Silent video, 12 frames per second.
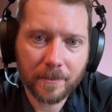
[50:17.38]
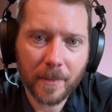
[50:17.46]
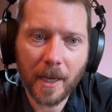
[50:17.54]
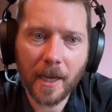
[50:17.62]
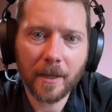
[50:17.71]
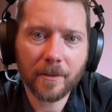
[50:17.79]

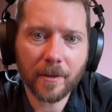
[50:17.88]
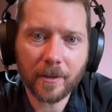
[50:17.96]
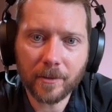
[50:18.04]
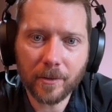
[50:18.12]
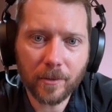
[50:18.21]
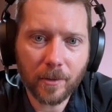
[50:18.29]
ads on
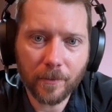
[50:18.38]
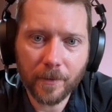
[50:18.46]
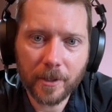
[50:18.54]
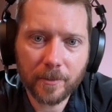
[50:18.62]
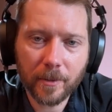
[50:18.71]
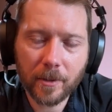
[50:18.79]
Google and
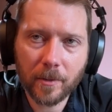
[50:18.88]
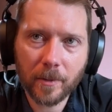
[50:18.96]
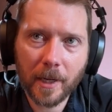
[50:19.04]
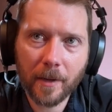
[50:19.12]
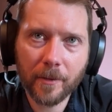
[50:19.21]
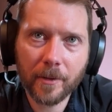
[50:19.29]
Facebook or what
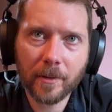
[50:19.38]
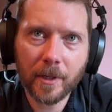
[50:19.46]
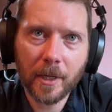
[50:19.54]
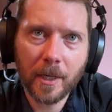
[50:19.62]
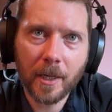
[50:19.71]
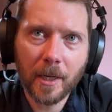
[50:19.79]
have you?
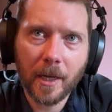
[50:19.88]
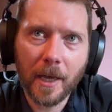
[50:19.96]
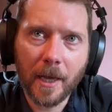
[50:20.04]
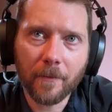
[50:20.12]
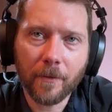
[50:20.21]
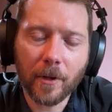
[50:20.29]

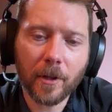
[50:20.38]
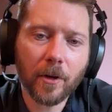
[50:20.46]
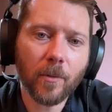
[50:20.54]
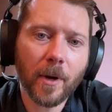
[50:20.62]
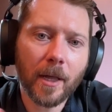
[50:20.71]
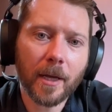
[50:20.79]
And for a
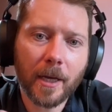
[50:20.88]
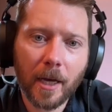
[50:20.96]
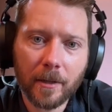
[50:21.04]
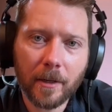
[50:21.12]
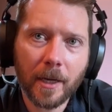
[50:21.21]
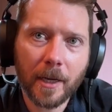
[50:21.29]
little while,
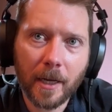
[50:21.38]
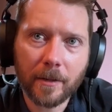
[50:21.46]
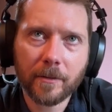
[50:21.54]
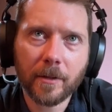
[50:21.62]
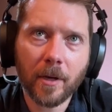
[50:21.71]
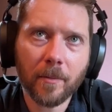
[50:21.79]
I got
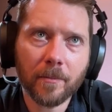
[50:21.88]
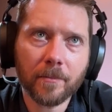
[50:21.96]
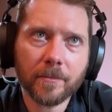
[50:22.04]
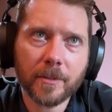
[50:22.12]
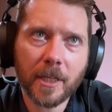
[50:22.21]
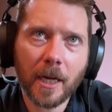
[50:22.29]
some
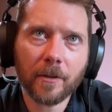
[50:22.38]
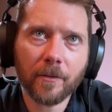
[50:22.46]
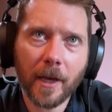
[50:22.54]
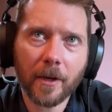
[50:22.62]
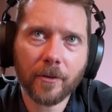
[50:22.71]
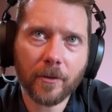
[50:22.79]

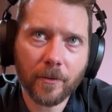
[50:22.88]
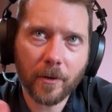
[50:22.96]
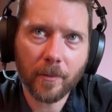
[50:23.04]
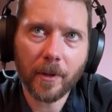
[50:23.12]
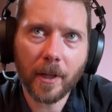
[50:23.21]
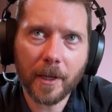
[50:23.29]
satisfaction
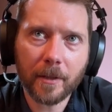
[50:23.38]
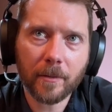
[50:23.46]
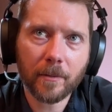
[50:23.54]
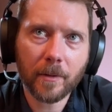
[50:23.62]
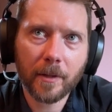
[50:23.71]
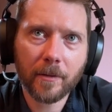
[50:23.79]
from the like,
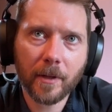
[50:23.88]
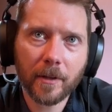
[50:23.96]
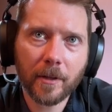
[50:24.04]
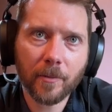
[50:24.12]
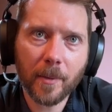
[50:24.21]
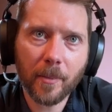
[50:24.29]
let's let
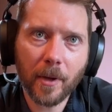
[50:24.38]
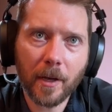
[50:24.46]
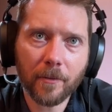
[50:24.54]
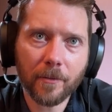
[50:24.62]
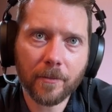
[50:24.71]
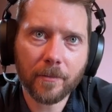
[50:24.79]
these people
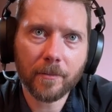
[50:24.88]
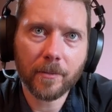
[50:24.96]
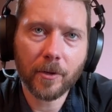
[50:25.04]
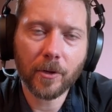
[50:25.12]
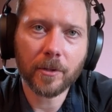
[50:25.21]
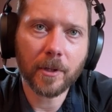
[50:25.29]
have
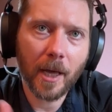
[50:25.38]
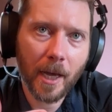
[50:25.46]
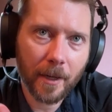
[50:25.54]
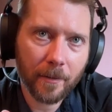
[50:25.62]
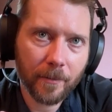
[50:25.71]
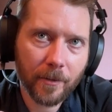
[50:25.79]
good
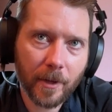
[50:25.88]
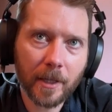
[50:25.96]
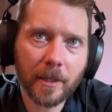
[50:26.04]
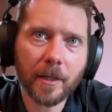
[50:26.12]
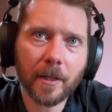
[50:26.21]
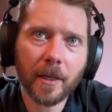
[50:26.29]
lives, and
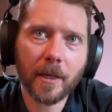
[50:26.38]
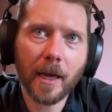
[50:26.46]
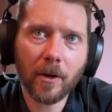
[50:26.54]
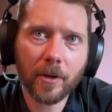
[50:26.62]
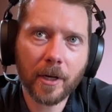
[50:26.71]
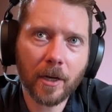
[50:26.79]
then
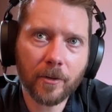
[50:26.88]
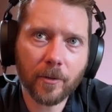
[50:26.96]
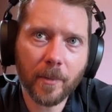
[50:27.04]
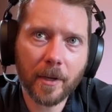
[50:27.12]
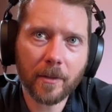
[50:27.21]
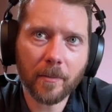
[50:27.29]
how can I also
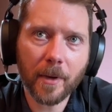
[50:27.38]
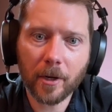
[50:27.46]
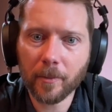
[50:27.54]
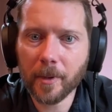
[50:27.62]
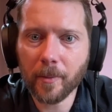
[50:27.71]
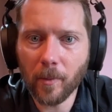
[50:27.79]
make them better
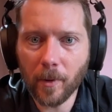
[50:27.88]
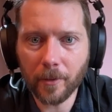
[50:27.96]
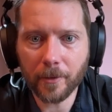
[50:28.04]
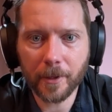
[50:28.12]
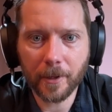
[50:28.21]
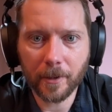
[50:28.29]
people while
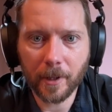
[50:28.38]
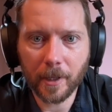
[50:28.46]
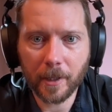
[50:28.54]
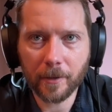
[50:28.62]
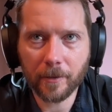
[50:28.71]
they're here? Like,